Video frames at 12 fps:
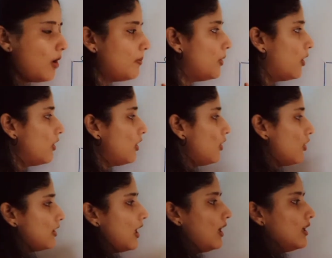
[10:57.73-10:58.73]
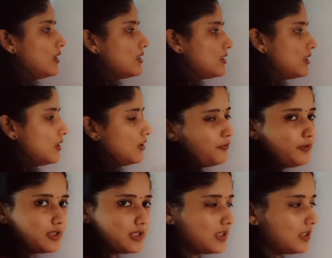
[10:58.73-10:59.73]
only on the
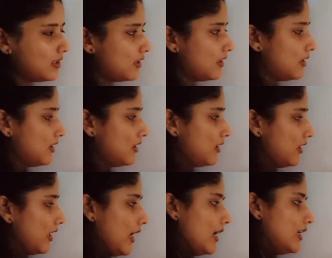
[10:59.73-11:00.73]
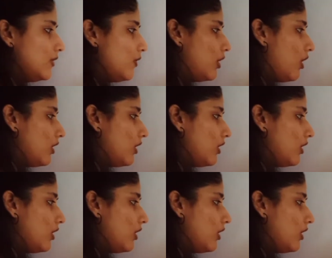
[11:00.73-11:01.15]
surface and it will not